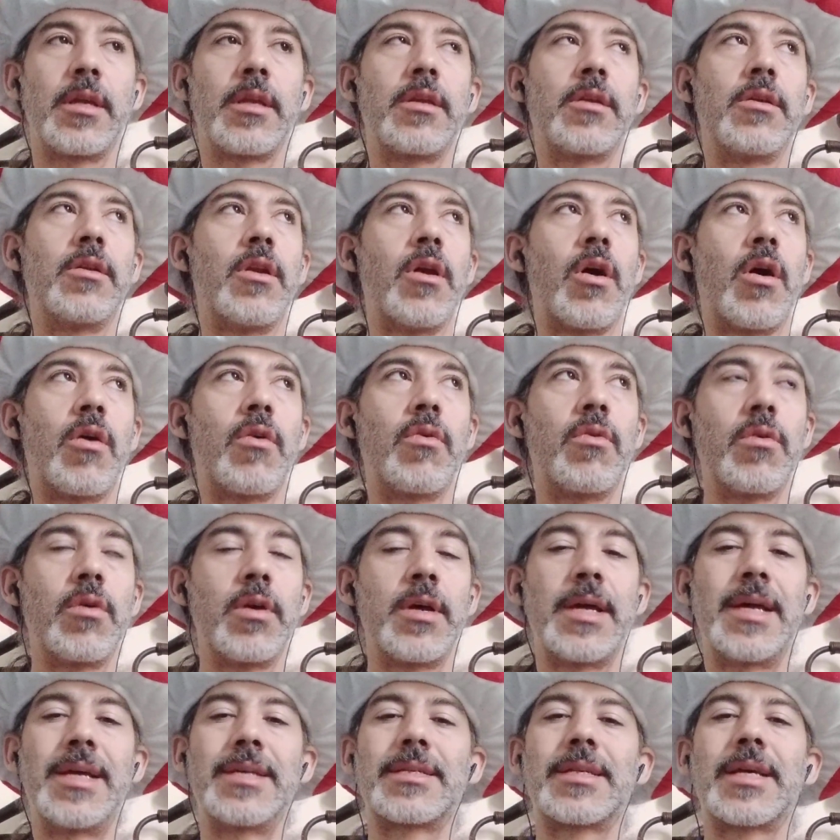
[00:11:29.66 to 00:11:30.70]
You know,
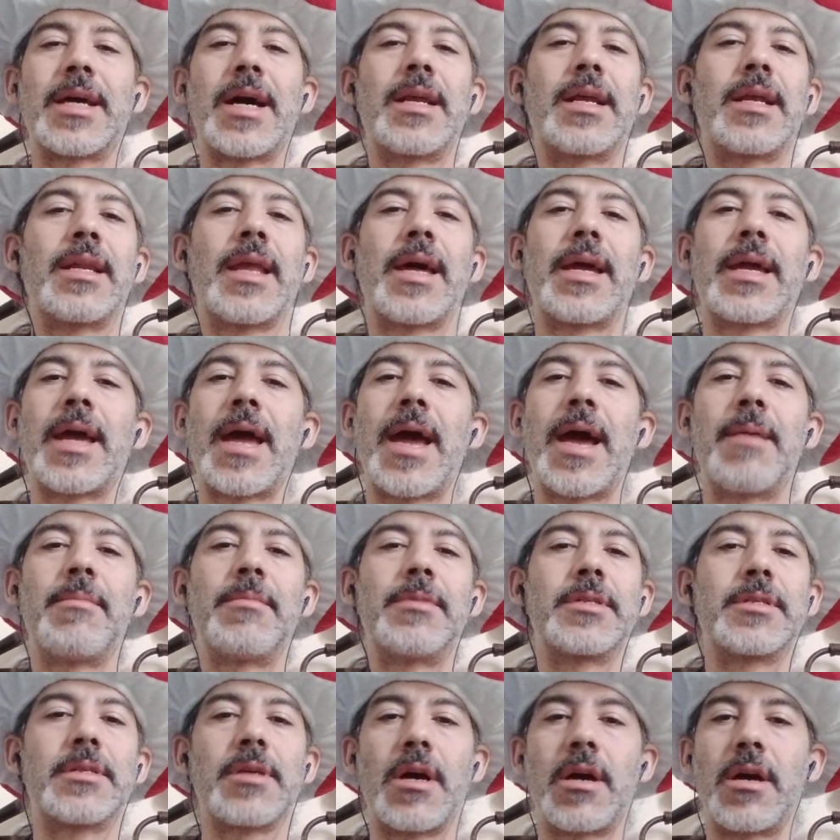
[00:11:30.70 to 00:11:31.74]
it's kind of like
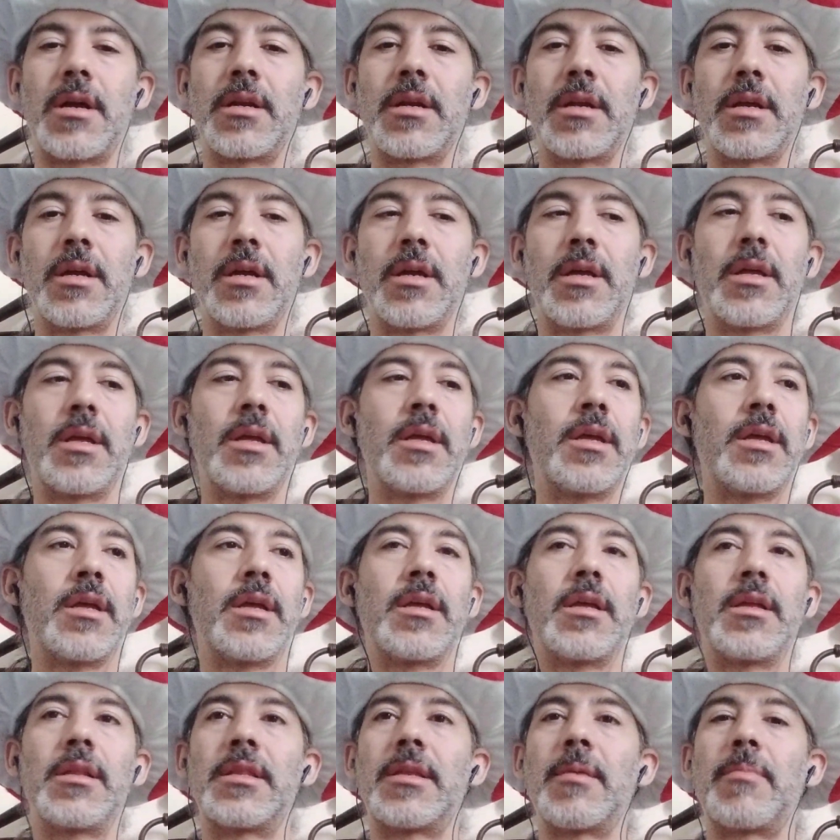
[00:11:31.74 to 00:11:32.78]
Amazon.
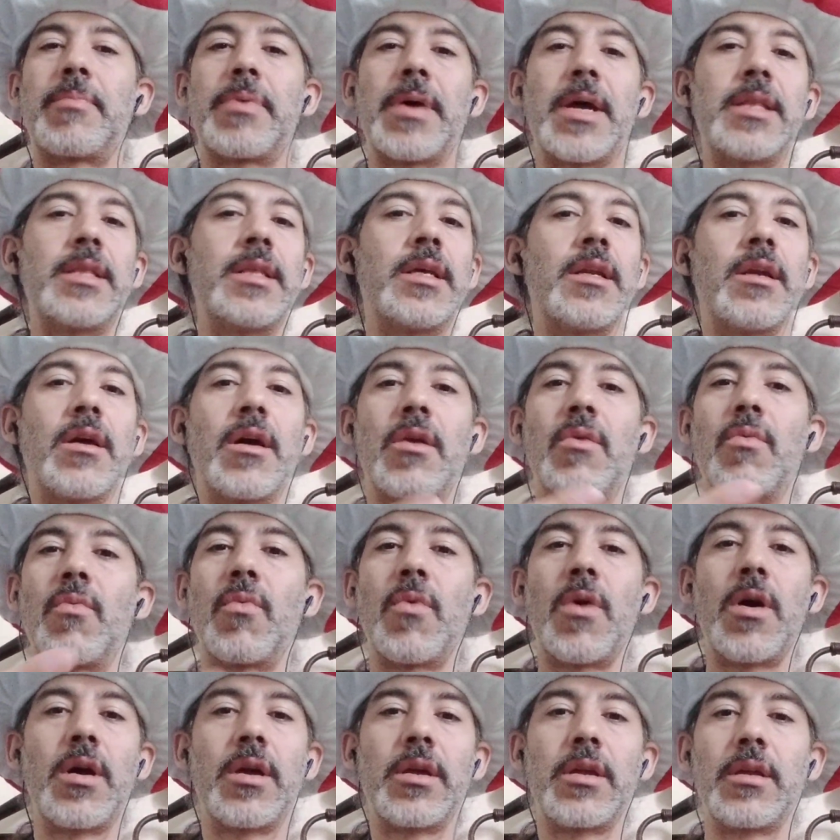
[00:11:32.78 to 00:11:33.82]
Depending on
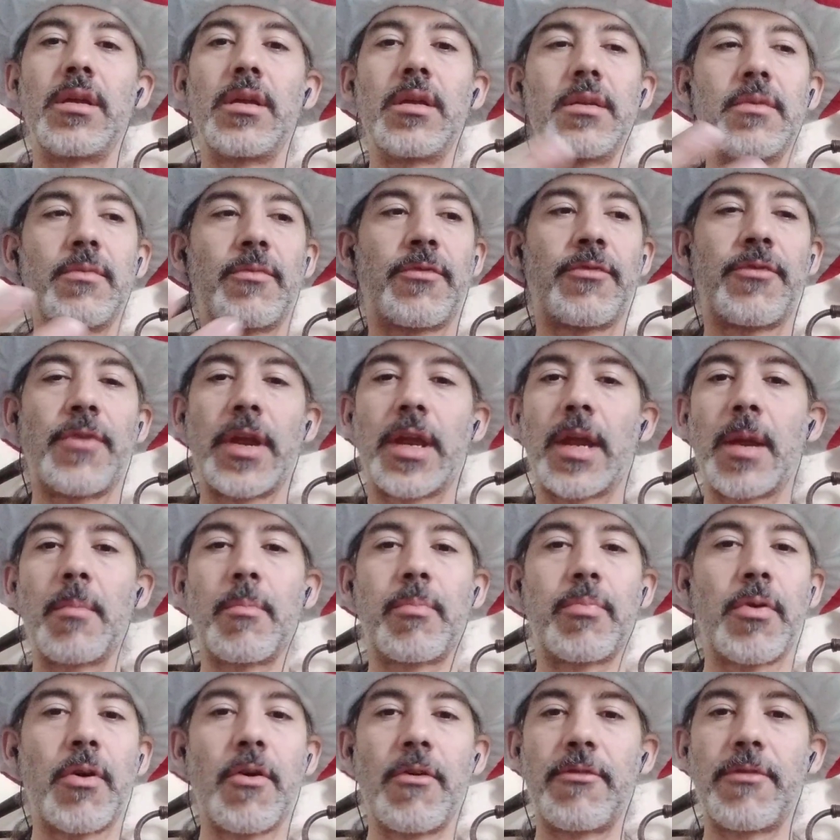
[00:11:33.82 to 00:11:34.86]
what
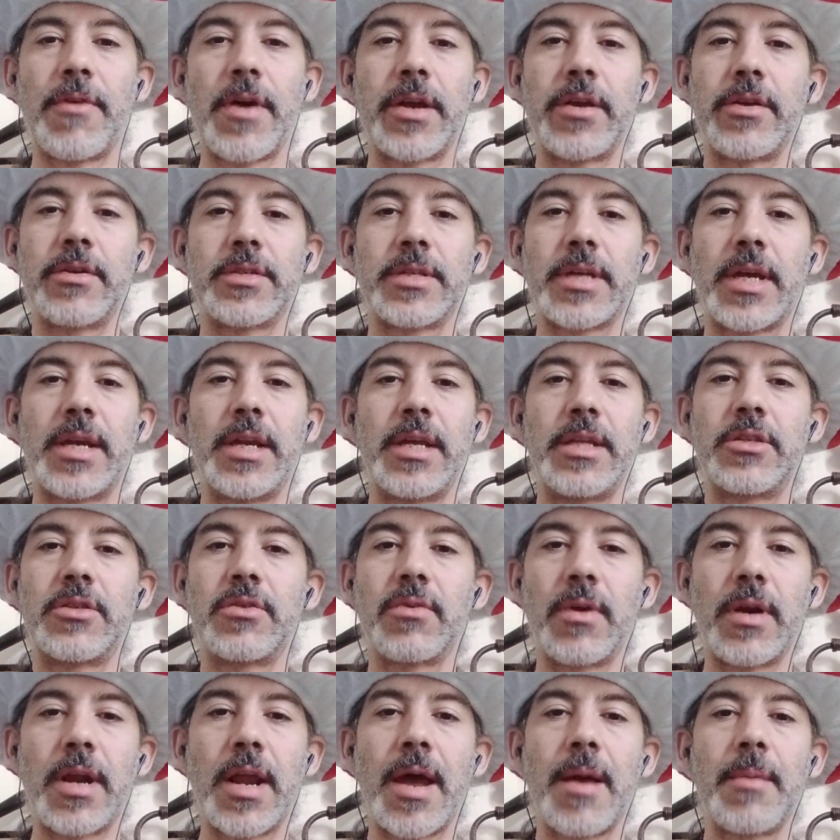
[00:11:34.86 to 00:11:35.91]
freaking profile you're signed
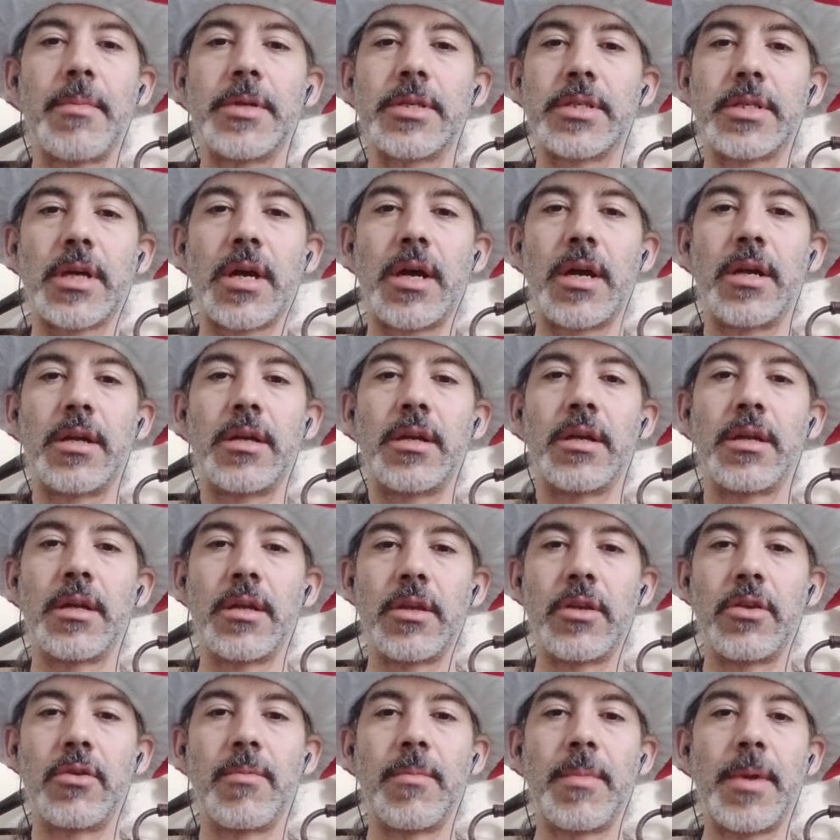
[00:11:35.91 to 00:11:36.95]
into on Amazon,
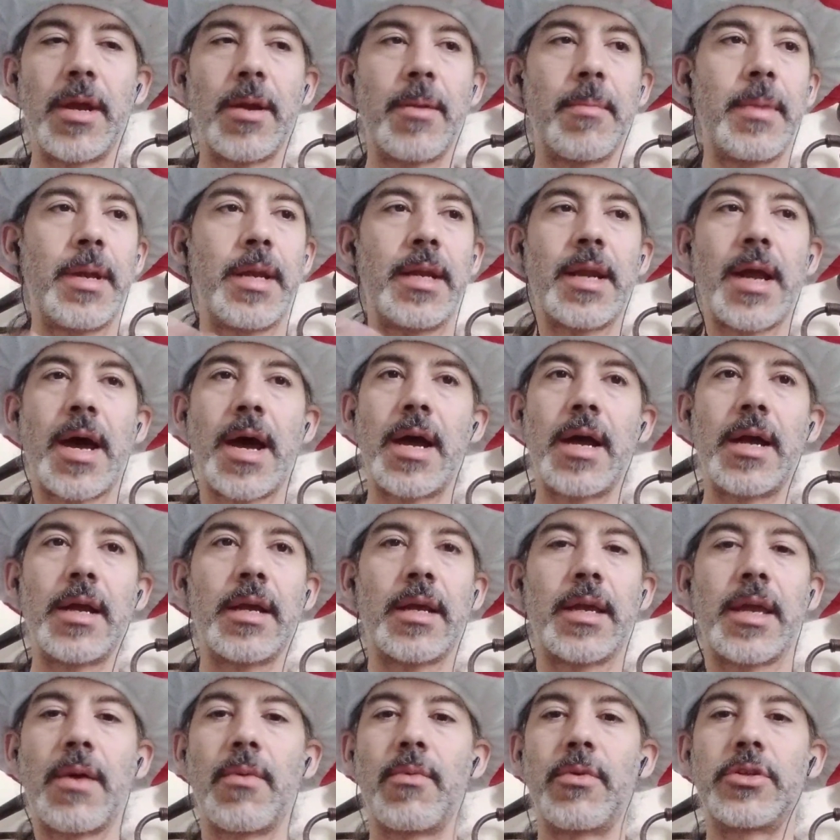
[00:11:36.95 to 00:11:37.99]
you may or may
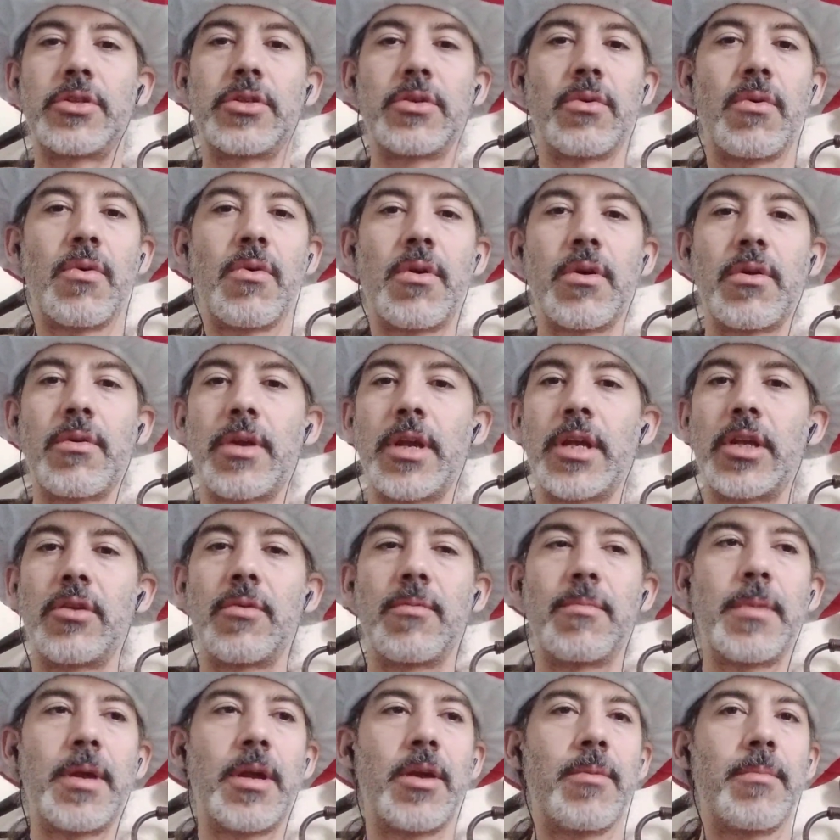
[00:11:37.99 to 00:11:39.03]
not get what you're ordering. You
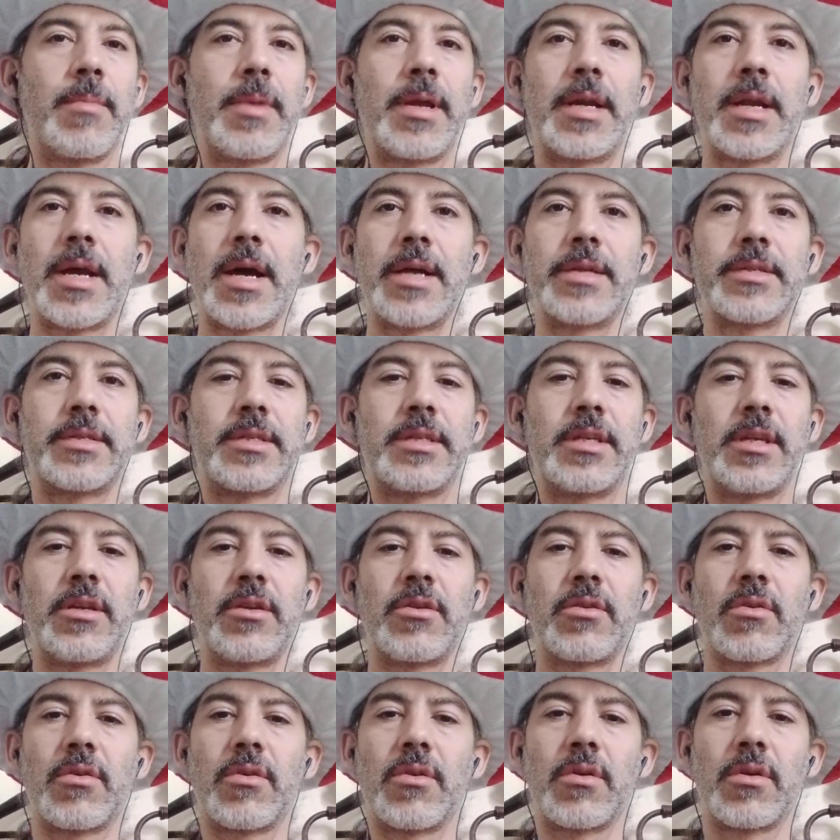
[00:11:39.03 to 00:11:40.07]
may or may not see
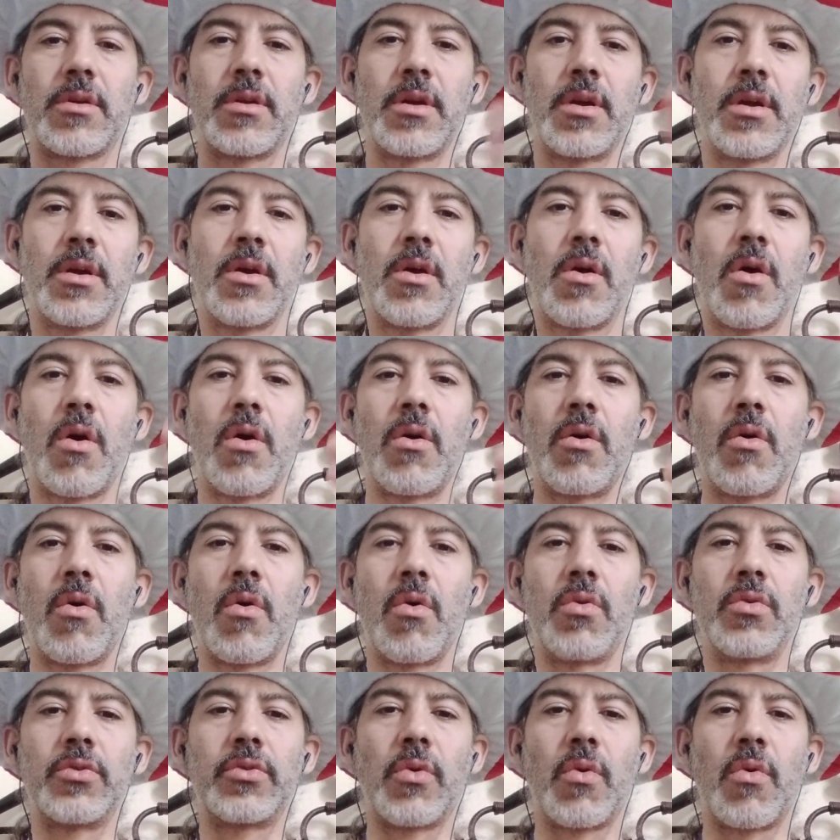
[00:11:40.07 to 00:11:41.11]
your
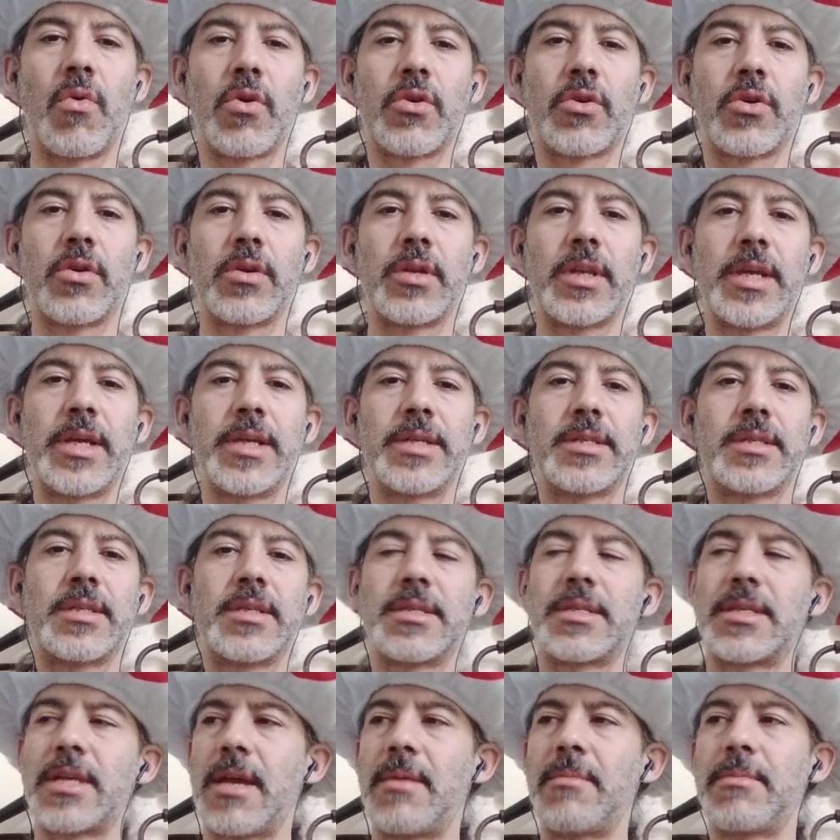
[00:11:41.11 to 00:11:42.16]
old order list. The
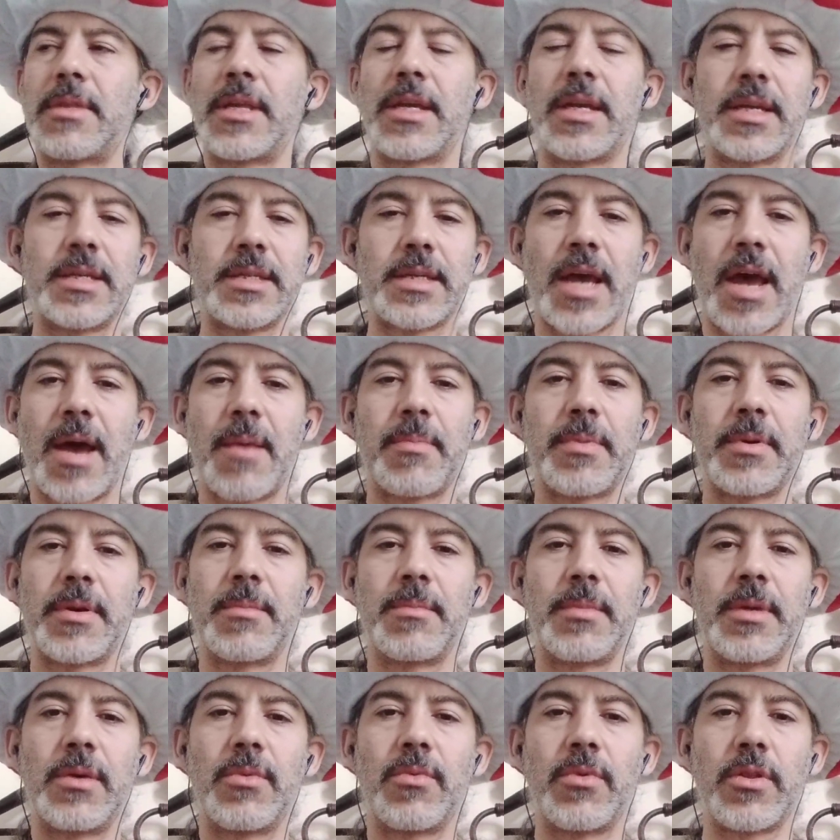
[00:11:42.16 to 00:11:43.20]
same thing has happened to
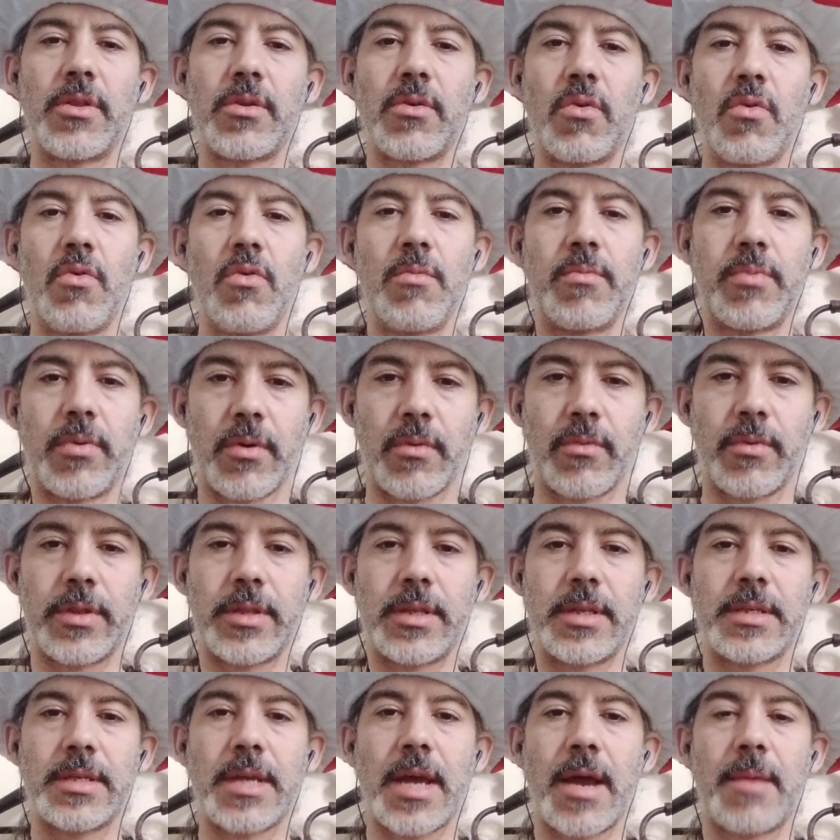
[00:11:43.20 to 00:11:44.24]
me with Uber with
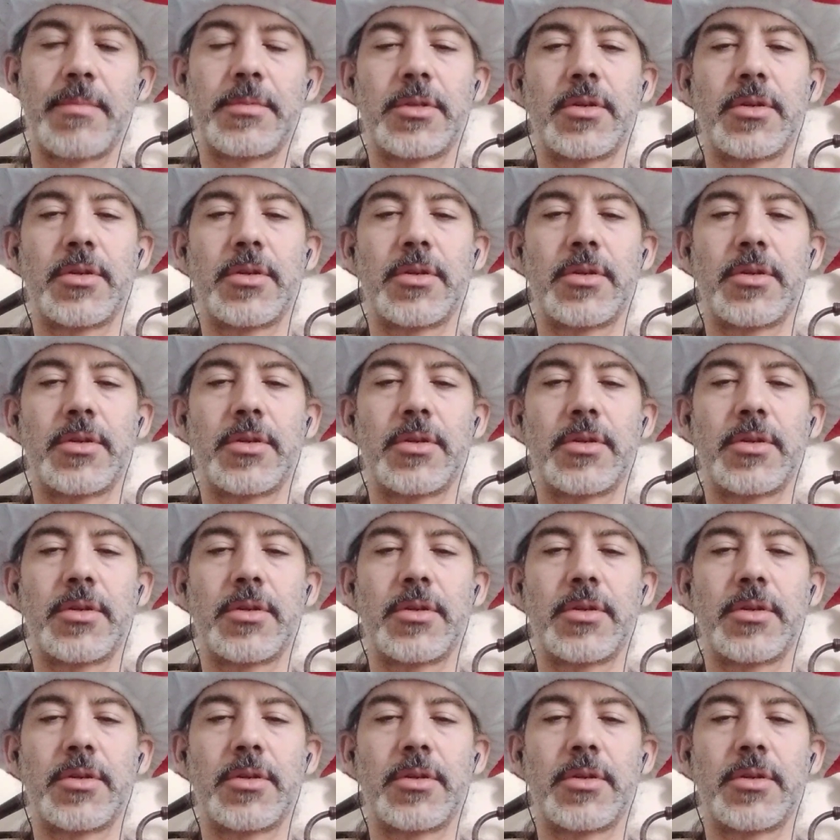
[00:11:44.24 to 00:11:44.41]
these apps.